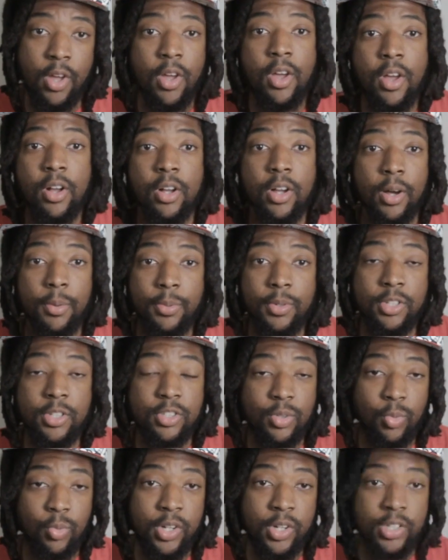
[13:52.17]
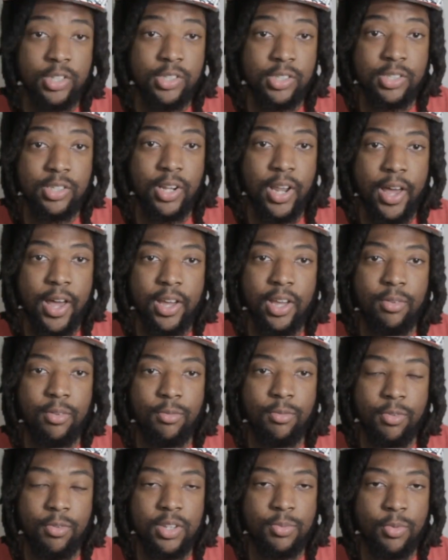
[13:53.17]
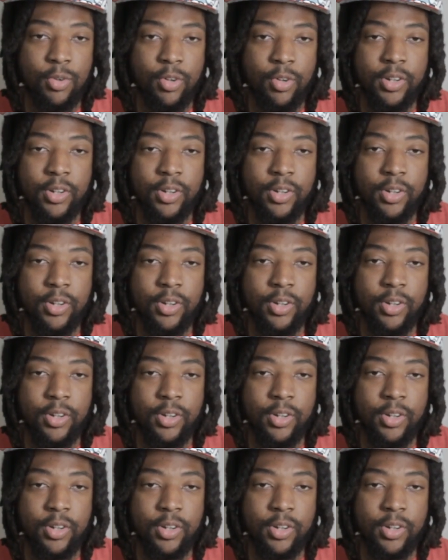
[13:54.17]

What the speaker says: companies are willing to like invest more,